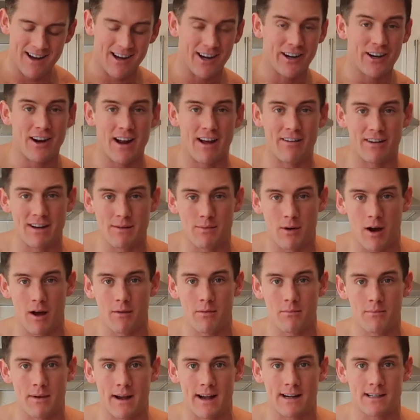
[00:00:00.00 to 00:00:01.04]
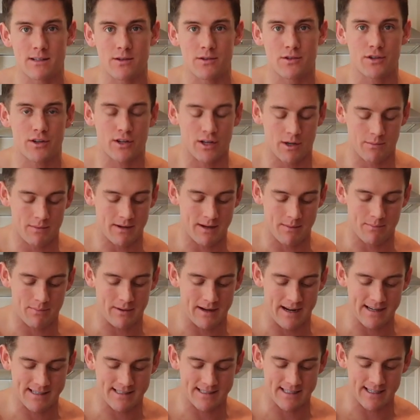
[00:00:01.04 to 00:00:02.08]
I don't have any piping bags, so it's just going to be a
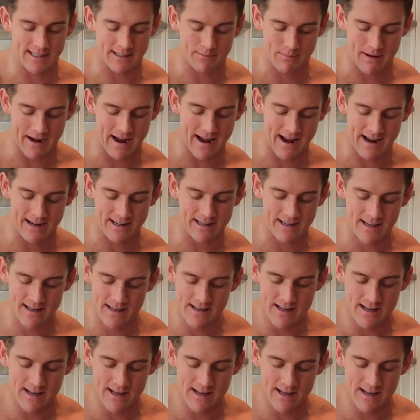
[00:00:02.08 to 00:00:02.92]
plastic bag.